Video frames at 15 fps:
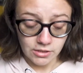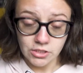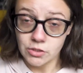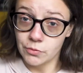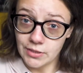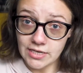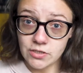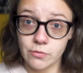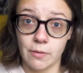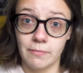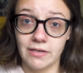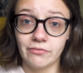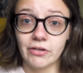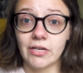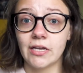So that's where I'm
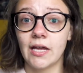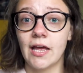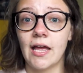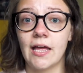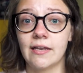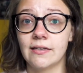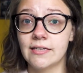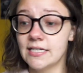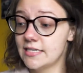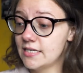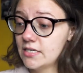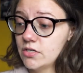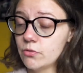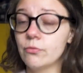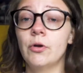living and this
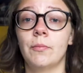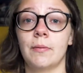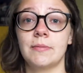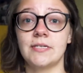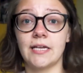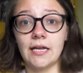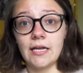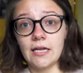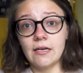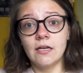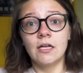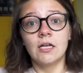is the room I'm staying in.